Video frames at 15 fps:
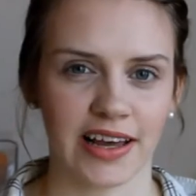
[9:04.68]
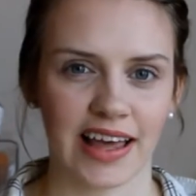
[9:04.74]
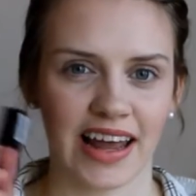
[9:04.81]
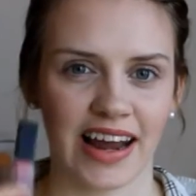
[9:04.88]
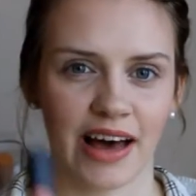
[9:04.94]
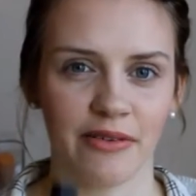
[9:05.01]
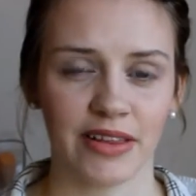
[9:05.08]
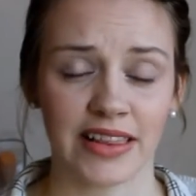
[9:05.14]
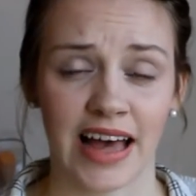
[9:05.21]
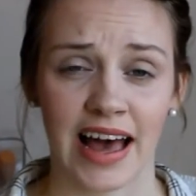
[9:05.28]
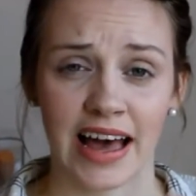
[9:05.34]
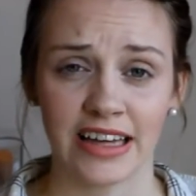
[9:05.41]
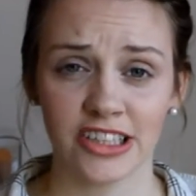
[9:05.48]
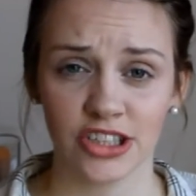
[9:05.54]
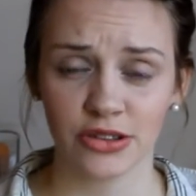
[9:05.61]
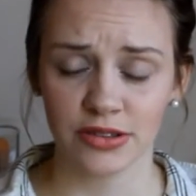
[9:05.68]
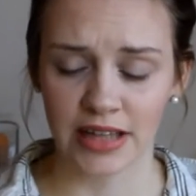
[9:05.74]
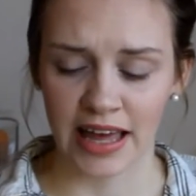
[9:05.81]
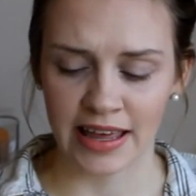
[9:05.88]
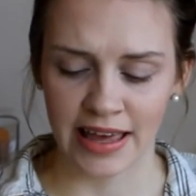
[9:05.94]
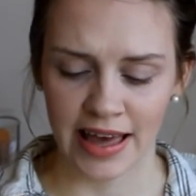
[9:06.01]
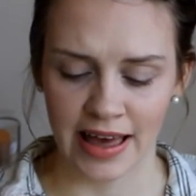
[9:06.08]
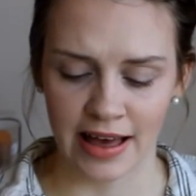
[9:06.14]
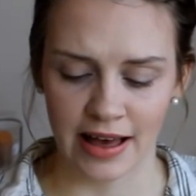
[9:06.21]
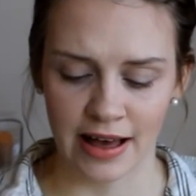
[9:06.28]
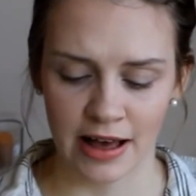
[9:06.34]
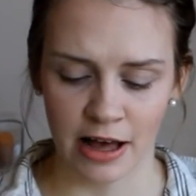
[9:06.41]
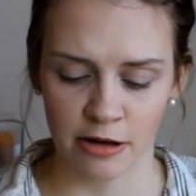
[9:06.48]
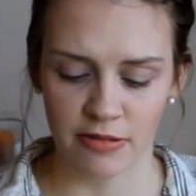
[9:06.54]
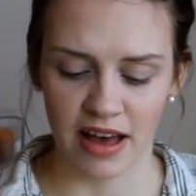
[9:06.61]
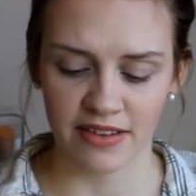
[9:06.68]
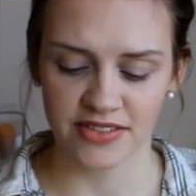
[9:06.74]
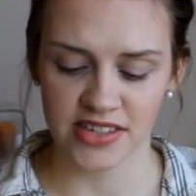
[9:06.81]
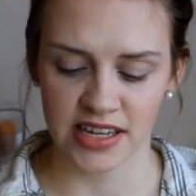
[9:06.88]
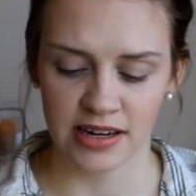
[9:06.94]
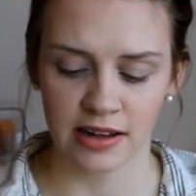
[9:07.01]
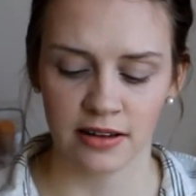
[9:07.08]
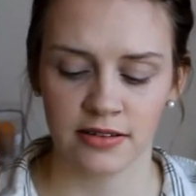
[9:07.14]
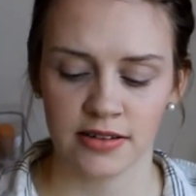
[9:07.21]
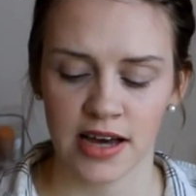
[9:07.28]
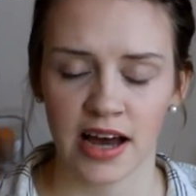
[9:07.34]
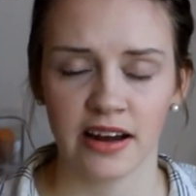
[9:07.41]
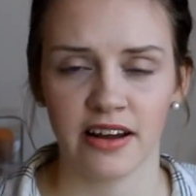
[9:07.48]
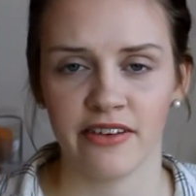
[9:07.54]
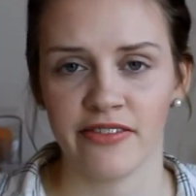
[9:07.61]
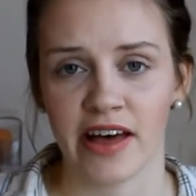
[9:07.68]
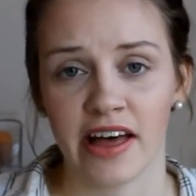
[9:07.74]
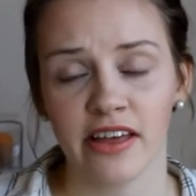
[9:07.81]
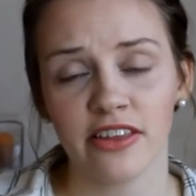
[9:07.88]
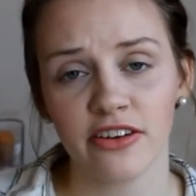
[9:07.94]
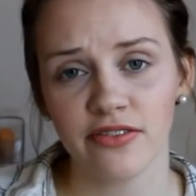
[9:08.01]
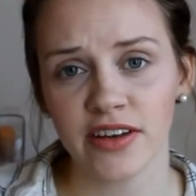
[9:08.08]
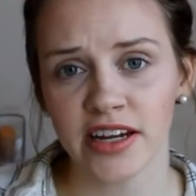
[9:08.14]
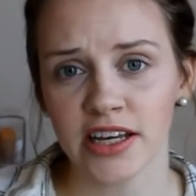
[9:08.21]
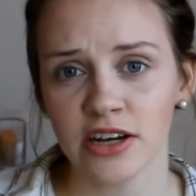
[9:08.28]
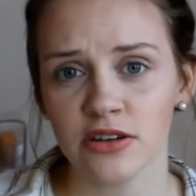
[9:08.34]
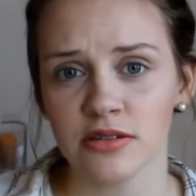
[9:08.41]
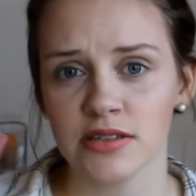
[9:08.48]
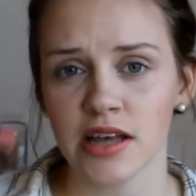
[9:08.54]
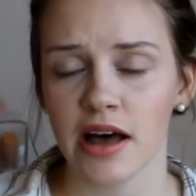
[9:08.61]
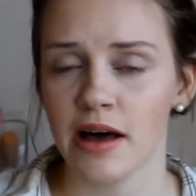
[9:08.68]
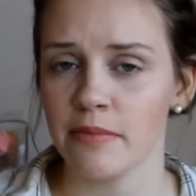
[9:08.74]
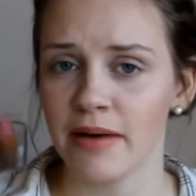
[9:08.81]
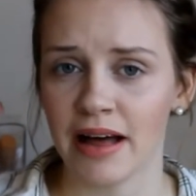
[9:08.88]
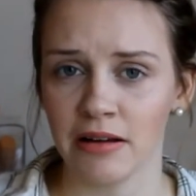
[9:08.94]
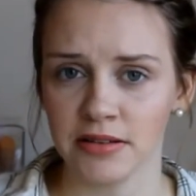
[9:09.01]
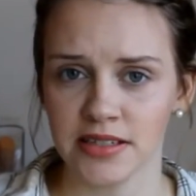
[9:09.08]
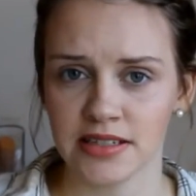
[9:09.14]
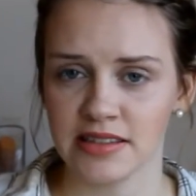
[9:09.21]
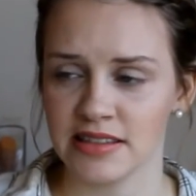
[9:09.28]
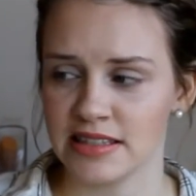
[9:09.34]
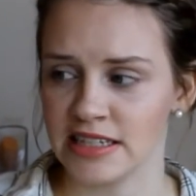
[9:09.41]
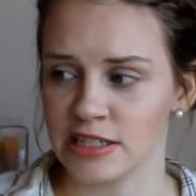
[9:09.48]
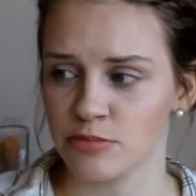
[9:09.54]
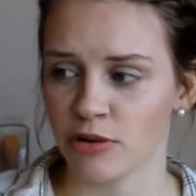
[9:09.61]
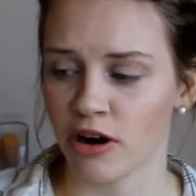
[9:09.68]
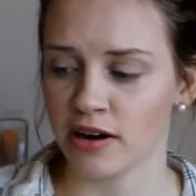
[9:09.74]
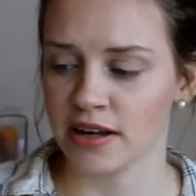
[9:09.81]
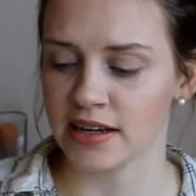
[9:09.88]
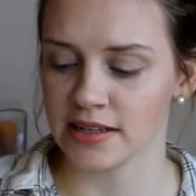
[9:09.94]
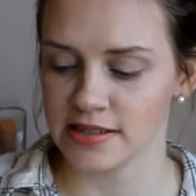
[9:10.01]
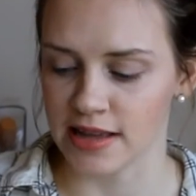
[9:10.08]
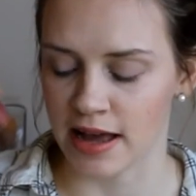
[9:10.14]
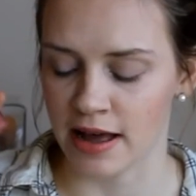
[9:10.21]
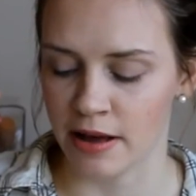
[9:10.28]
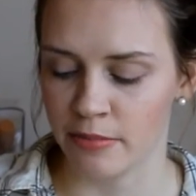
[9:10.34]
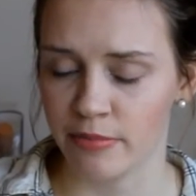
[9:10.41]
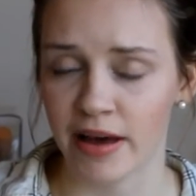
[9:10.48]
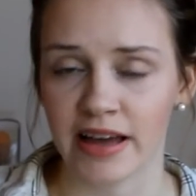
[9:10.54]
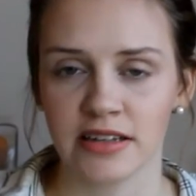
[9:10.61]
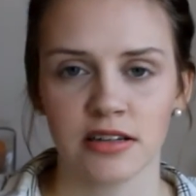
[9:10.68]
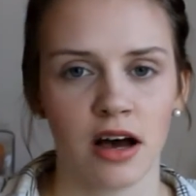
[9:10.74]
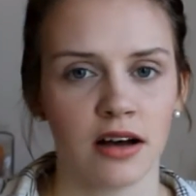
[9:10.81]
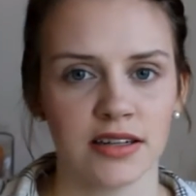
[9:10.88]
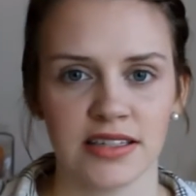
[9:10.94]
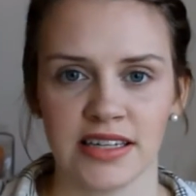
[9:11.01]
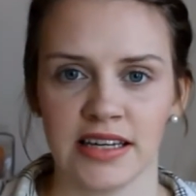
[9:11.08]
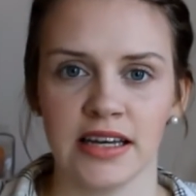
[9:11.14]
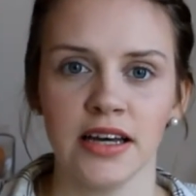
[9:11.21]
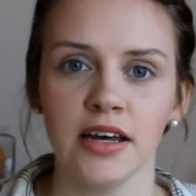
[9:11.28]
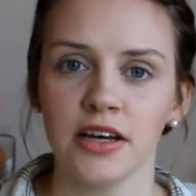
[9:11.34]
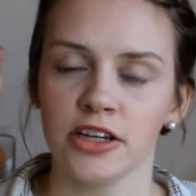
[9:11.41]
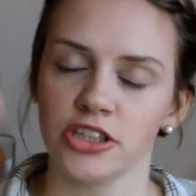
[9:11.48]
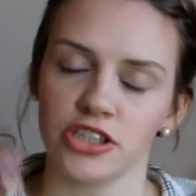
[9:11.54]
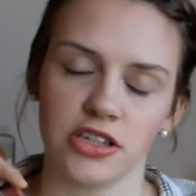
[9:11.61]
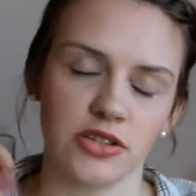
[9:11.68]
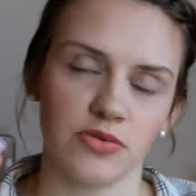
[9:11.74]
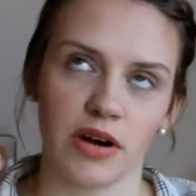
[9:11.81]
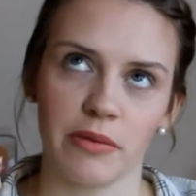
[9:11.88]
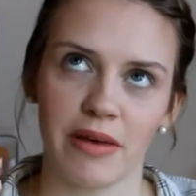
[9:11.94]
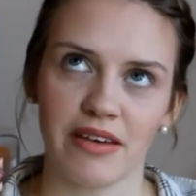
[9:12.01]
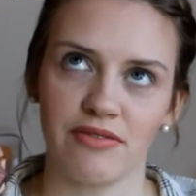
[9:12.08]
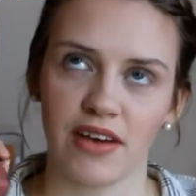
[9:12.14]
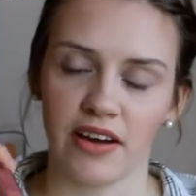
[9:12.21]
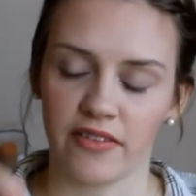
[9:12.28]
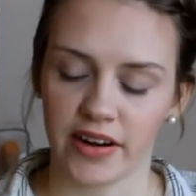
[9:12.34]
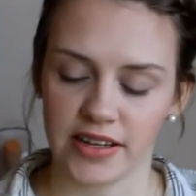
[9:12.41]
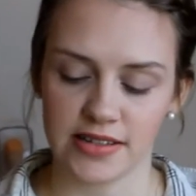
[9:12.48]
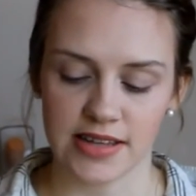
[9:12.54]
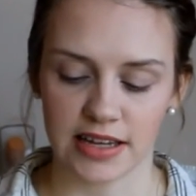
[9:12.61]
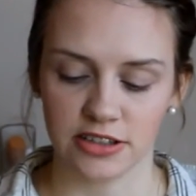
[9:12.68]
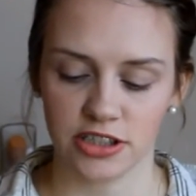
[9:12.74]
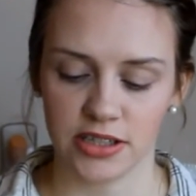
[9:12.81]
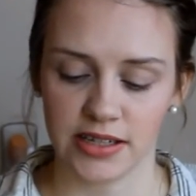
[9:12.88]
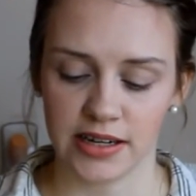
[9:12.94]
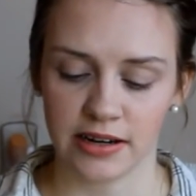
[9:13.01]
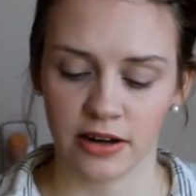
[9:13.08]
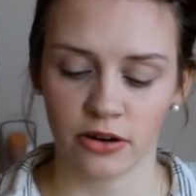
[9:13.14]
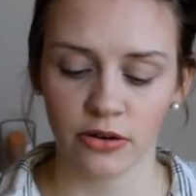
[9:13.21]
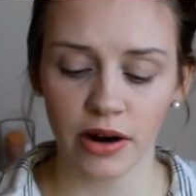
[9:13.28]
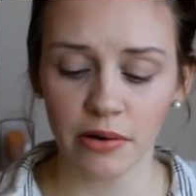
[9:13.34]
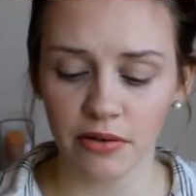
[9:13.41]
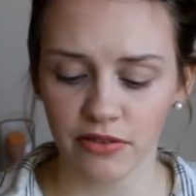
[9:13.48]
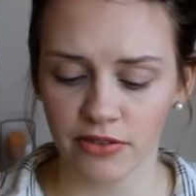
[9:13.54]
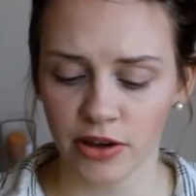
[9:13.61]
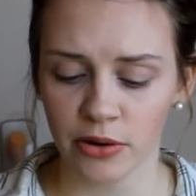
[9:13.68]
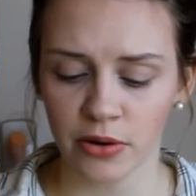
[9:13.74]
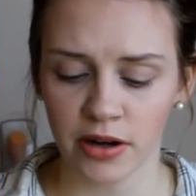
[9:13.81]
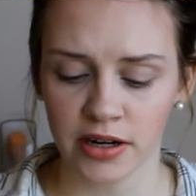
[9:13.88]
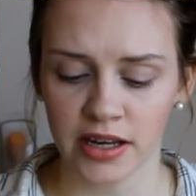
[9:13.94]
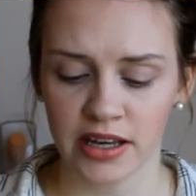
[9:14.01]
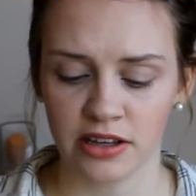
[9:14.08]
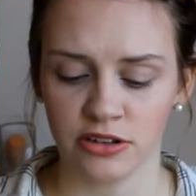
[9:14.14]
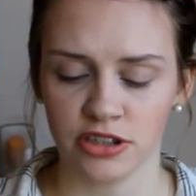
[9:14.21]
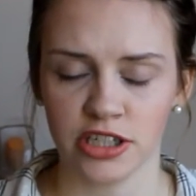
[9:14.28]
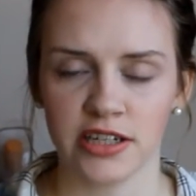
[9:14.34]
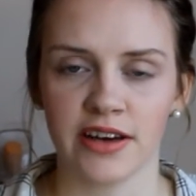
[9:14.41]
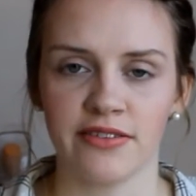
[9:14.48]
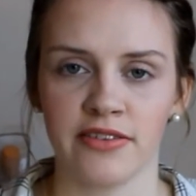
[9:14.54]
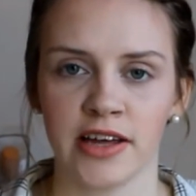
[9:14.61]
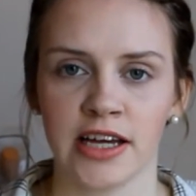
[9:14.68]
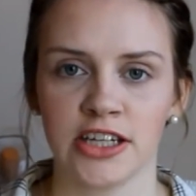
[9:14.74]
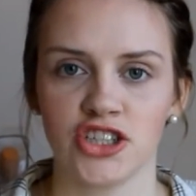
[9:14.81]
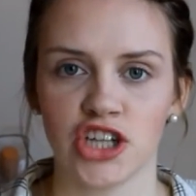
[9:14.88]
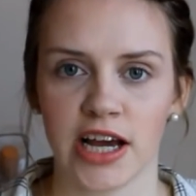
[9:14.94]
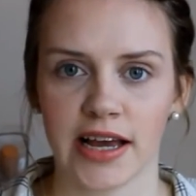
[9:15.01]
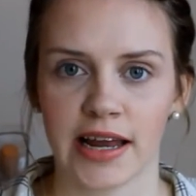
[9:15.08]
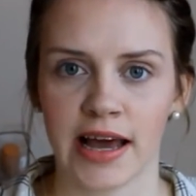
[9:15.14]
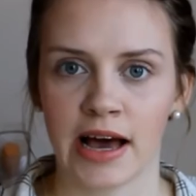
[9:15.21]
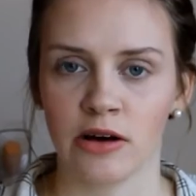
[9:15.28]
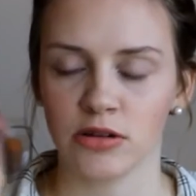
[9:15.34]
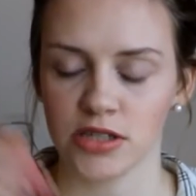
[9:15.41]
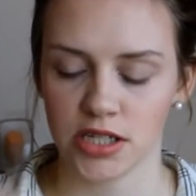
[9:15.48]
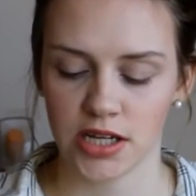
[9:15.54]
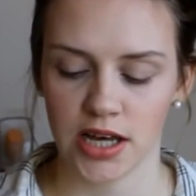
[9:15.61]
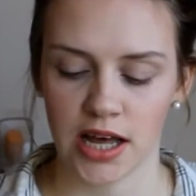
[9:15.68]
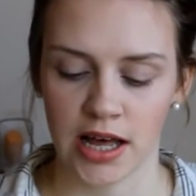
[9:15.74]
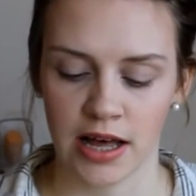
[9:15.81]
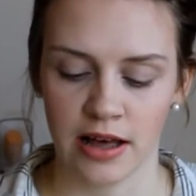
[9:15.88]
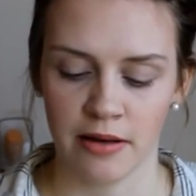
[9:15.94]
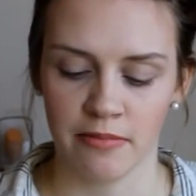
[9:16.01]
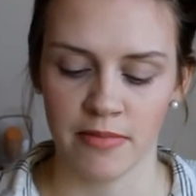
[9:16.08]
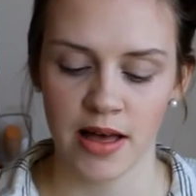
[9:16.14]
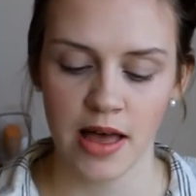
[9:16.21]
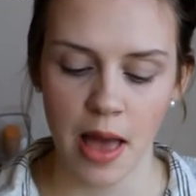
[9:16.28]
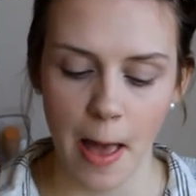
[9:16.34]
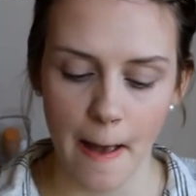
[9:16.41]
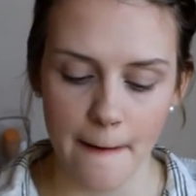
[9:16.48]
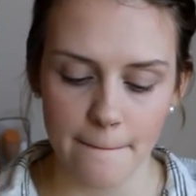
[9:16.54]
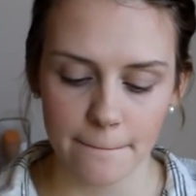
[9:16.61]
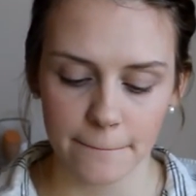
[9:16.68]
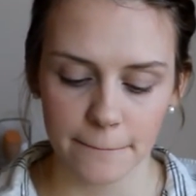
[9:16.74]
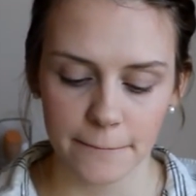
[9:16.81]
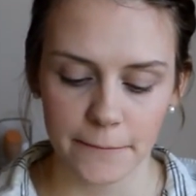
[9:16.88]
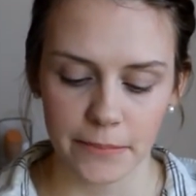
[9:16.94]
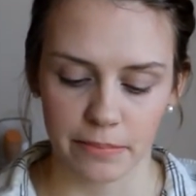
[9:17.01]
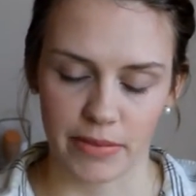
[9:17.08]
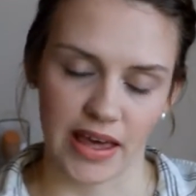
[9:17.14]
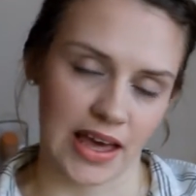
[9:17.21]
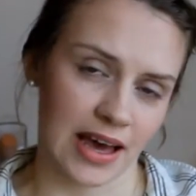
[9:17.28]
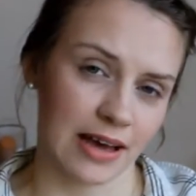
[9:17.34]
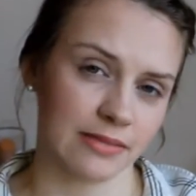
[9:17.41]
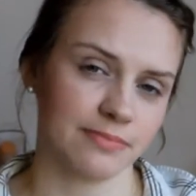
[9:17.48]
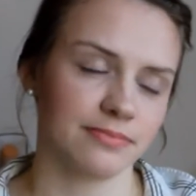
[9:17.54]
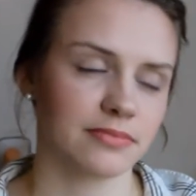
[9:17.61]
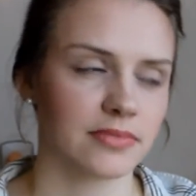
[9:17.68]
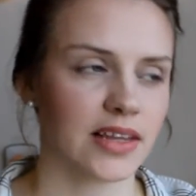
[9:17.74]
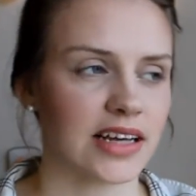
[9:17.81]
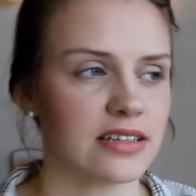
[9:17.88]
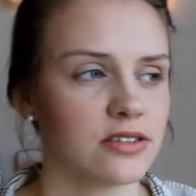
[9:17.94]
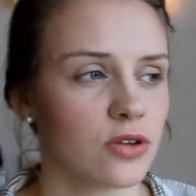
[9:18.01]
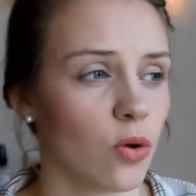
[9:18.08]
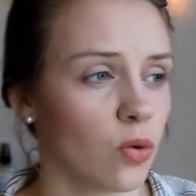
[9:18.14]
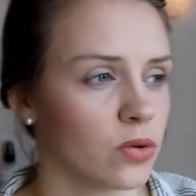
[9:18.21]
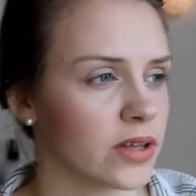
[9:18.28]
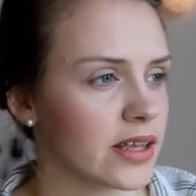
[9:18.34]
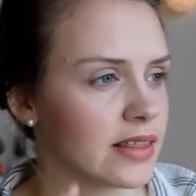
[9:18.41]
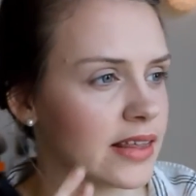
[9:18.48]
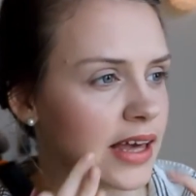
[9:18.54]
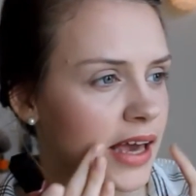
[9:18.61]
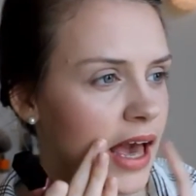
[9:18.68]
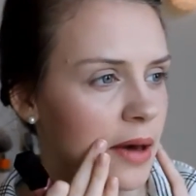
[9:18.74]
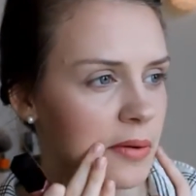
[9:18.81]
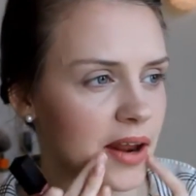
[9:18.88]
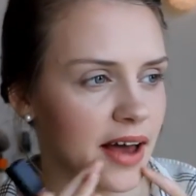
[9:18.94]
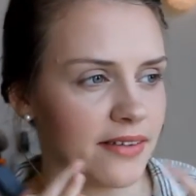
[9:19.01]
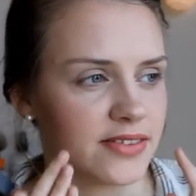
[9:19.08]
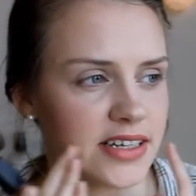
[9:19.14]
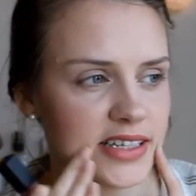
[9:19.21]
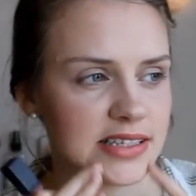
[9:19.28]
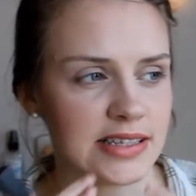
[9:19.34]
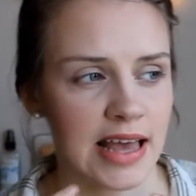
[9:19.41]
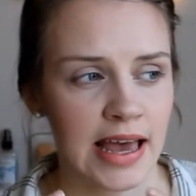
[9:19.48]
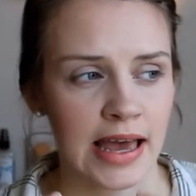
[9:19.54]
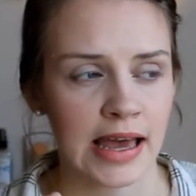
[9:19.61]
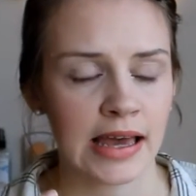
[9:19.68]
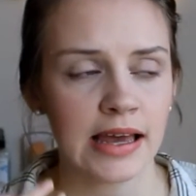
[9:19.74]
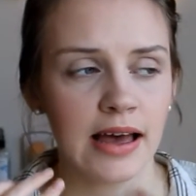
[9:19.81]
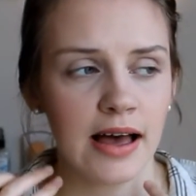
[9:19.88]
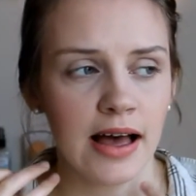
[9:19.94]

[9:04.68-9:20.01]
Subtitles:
to get at with that. I do like it. I've seen a ton of other videos about these products by Tati. She's one of my favorites and she did a great review on it. You should definitely check it out. But yeah, that's the only thing I would have to say.